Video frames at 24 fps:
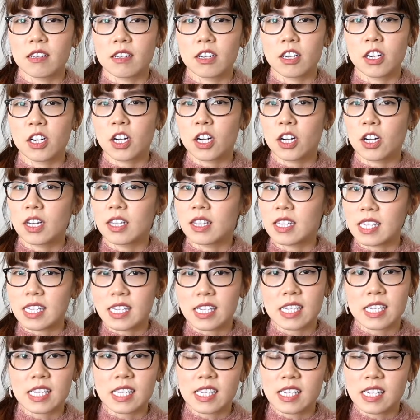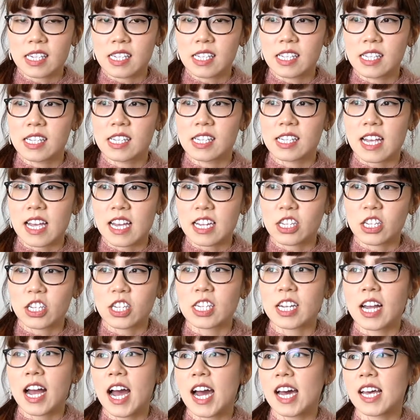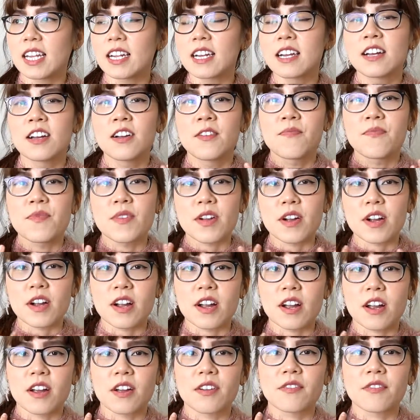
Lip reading: her in the 60s, and she had her